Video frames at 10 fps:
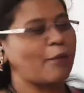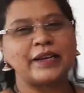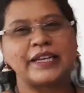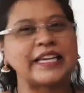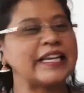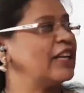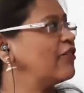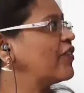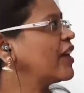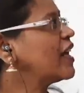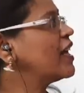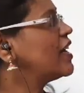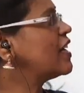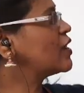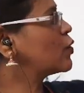geometrical
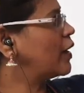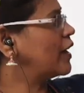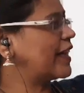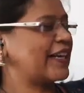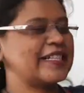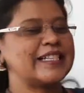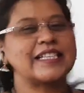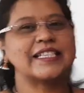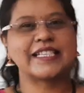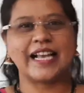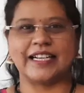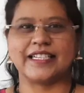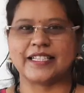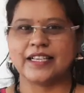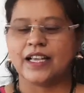figures, vertex and
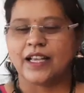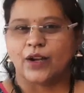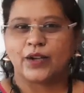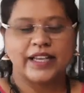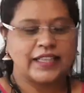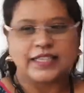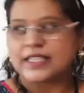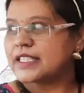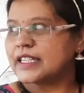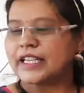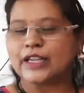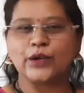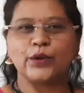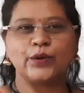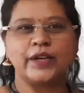sides. Okay, this is an
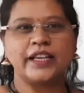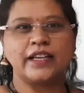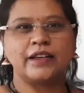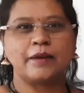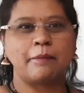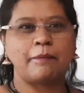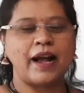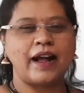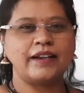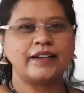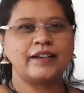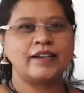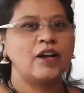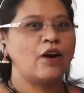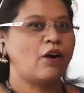including part
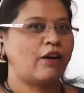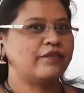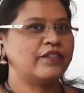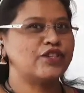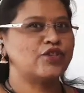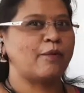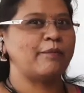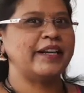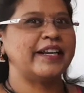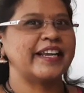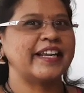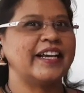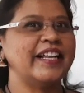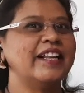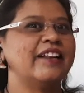of the
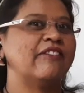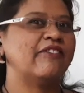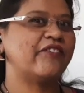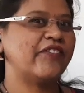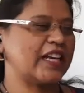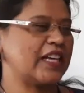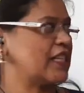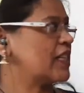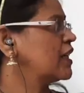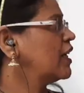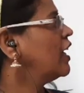geometrical figures.